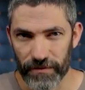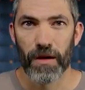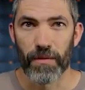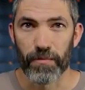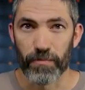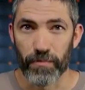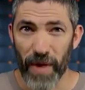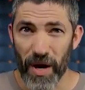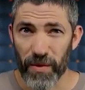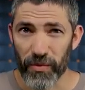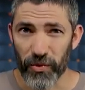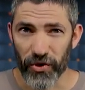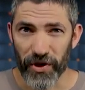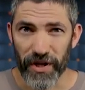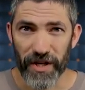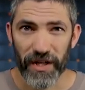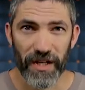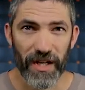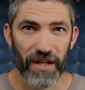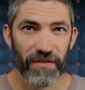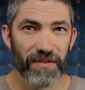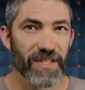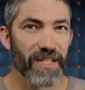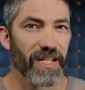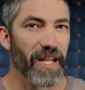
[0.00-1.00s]
Memory
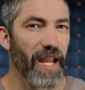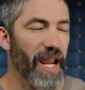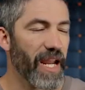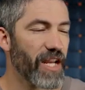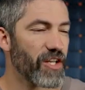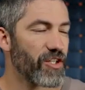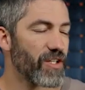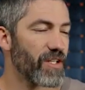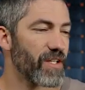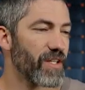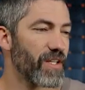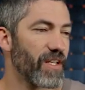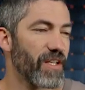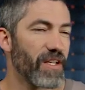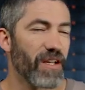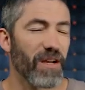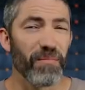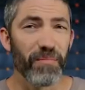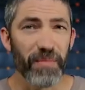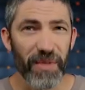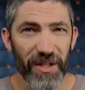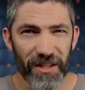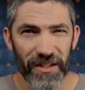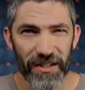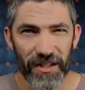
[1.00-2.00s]
gives the agent the
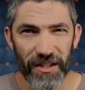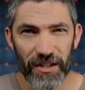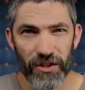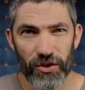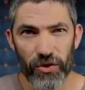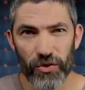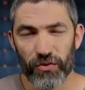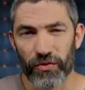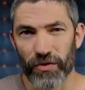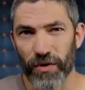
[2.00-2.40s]
ability to